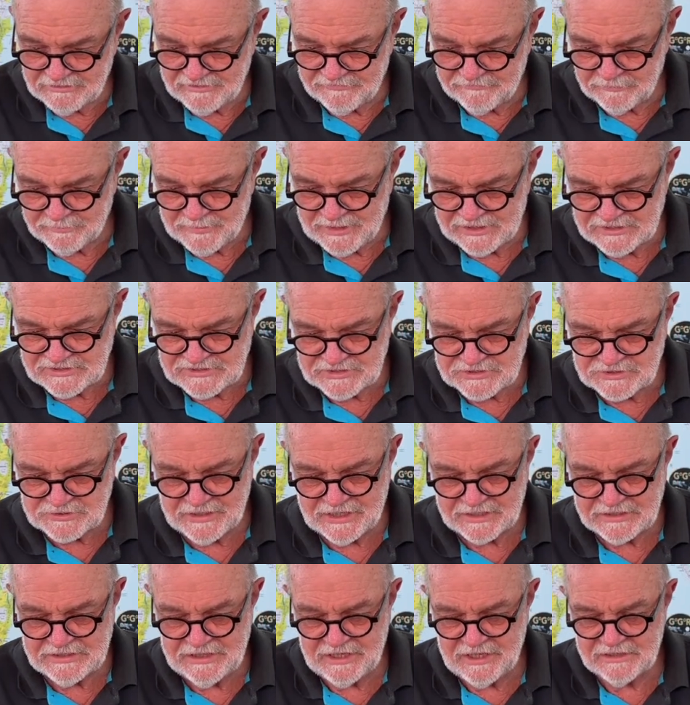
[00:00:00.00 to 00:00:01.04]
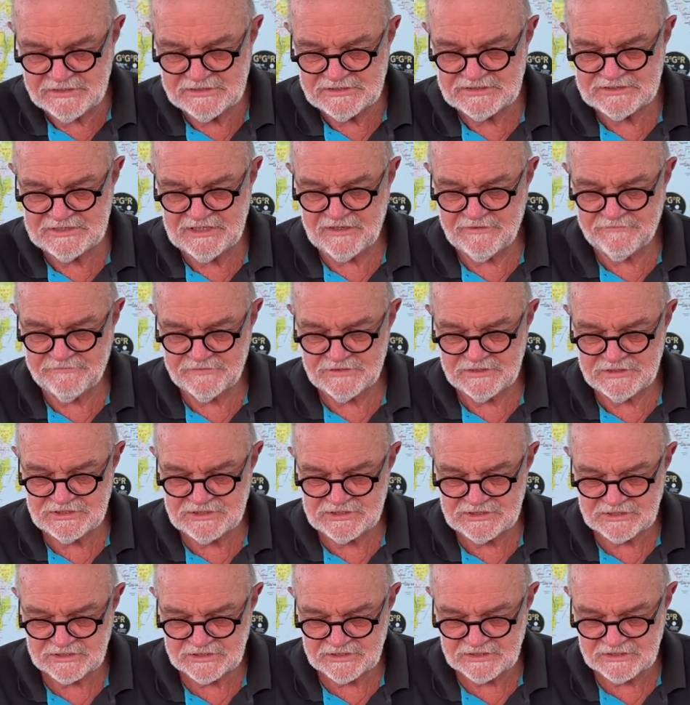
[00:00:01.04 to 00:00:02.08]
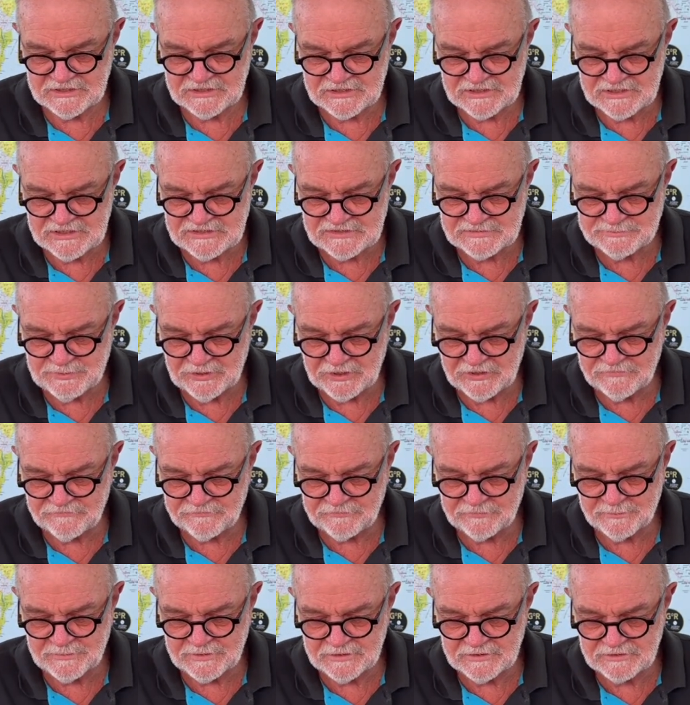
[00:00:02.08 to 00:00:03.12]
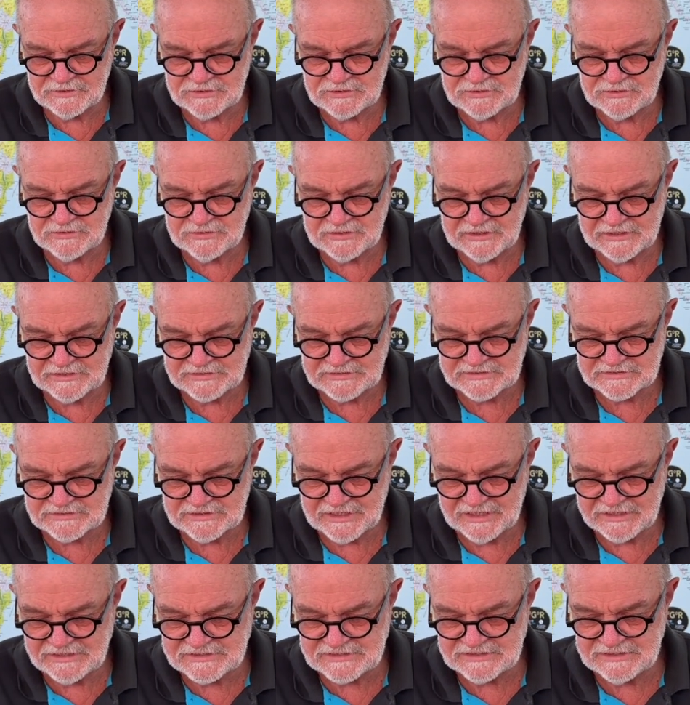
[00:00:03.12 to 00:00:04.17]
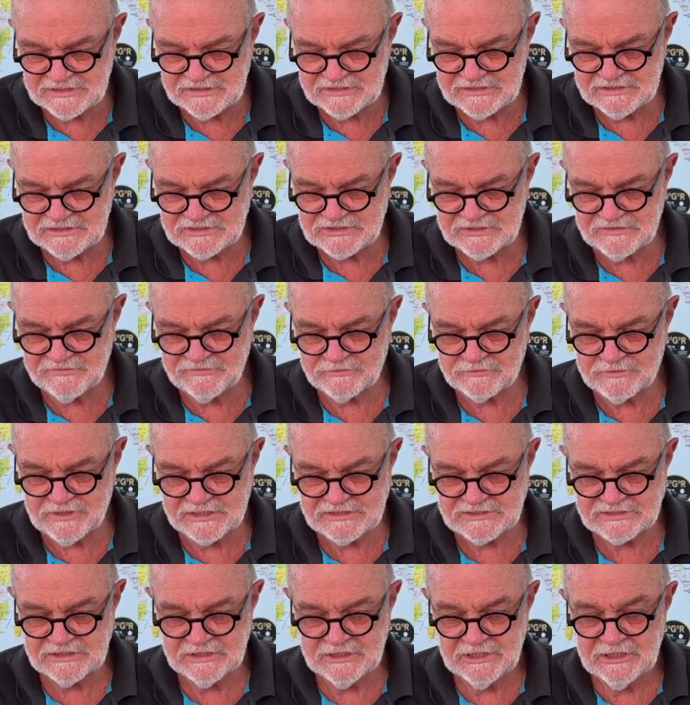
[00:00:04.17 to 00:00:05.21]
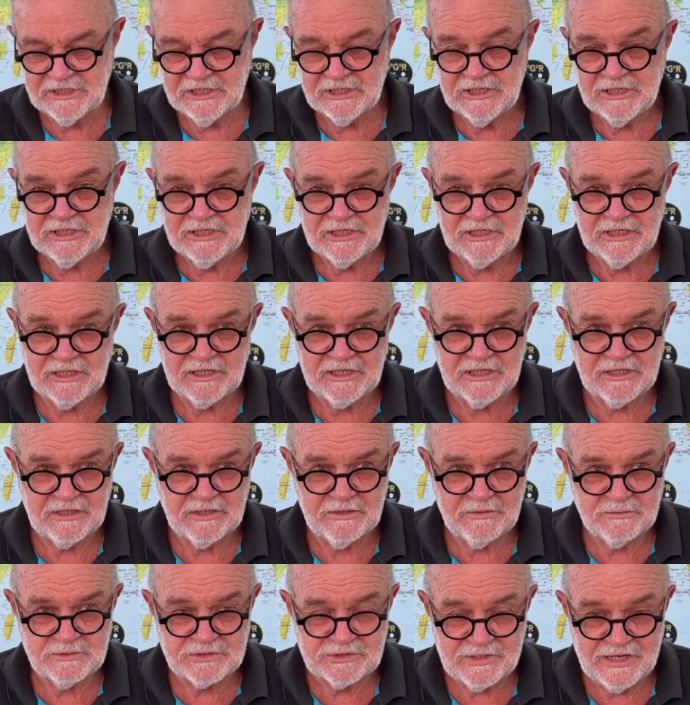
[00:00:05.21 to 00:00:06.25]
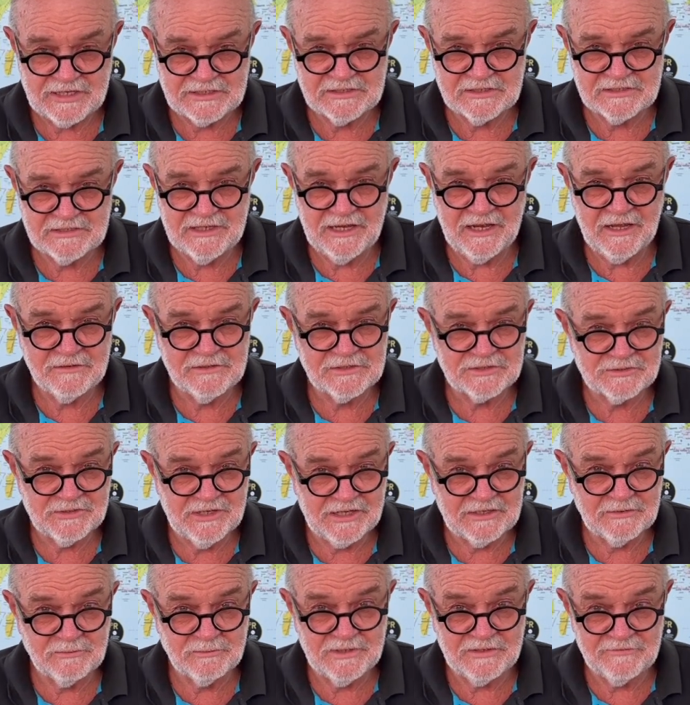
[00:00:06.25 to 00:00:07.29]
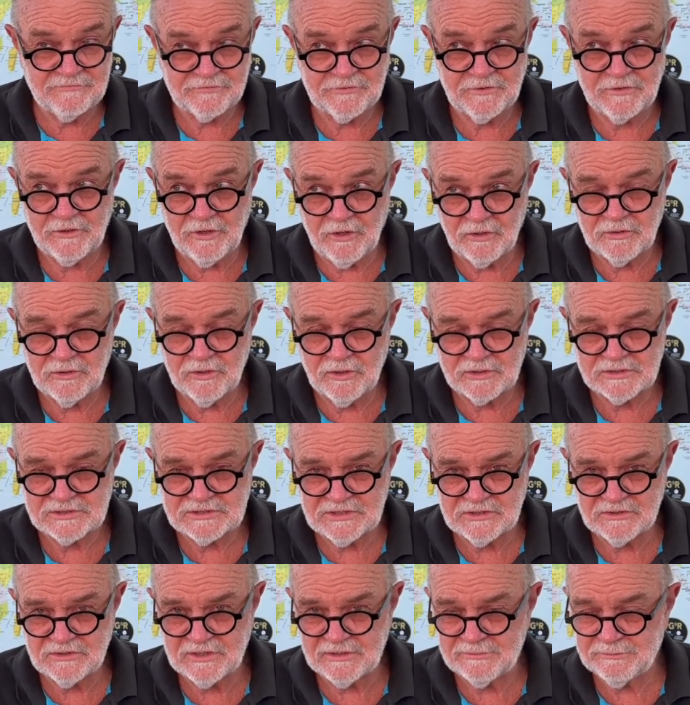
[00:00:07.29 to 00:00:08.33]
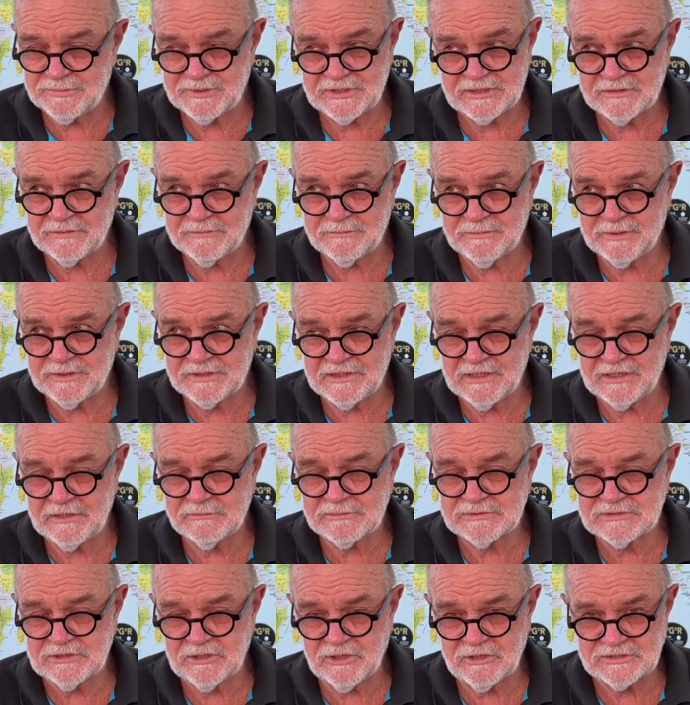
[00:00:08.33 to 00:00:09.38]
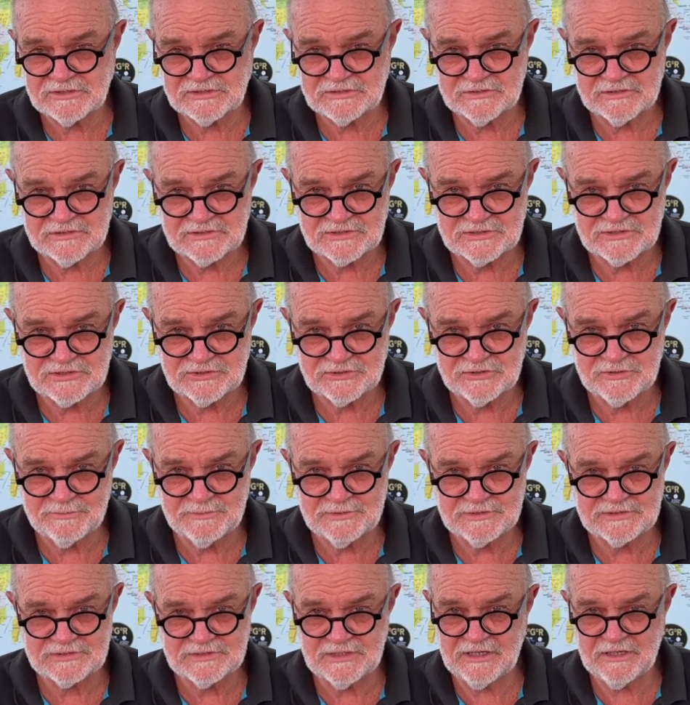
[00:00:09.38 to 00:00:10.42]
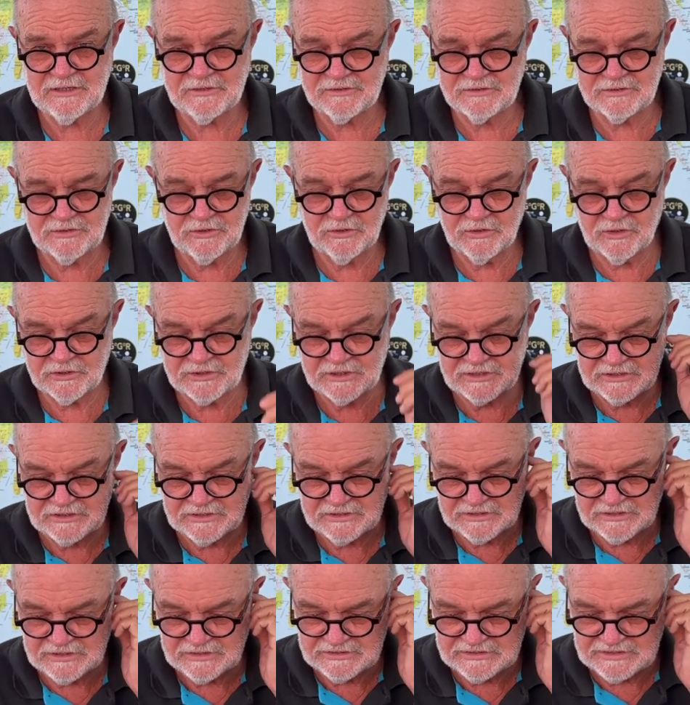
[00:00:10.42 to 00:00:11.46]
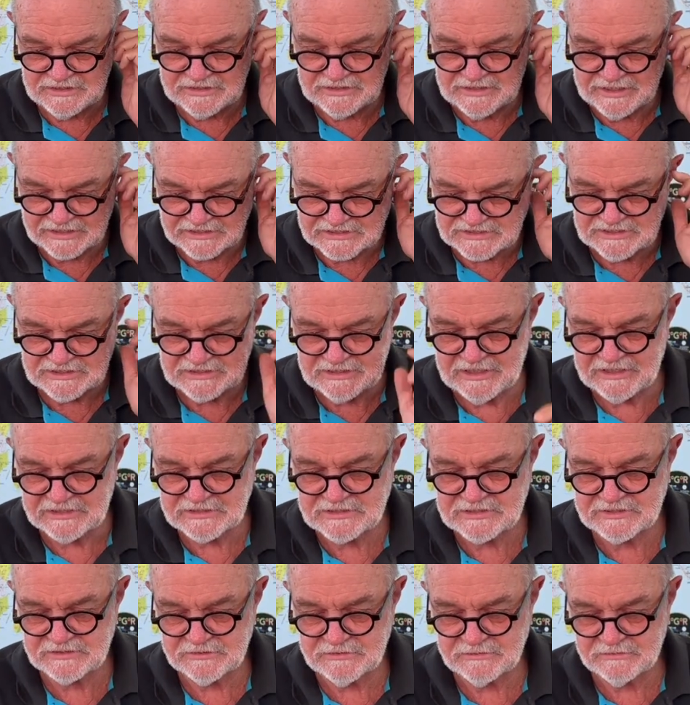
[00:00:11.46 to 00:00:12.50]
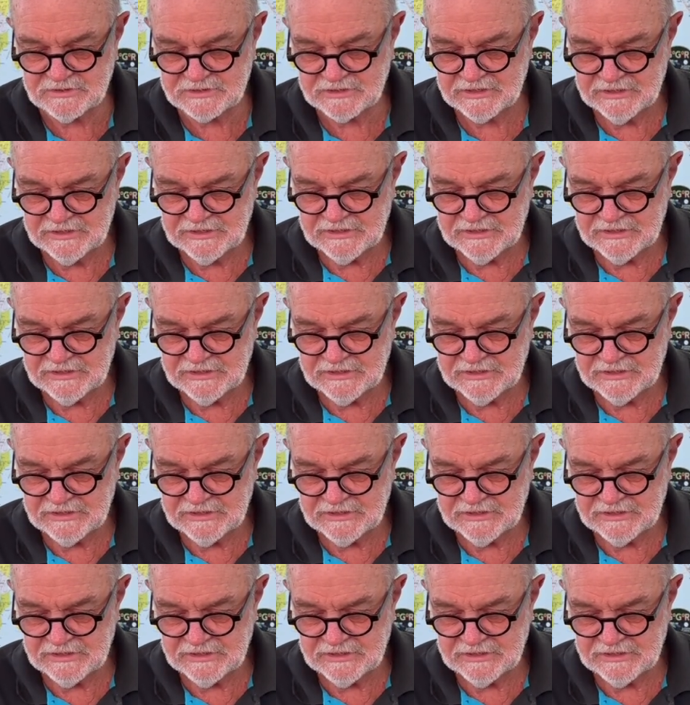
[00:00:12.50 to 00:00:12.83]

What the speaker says: ever manage to track down and salvage his boat from the 2018 edition of the race? We tracked it down. The tracker went for a long time, but then it was lost and it's assumed it's now gone. He didn't actually get to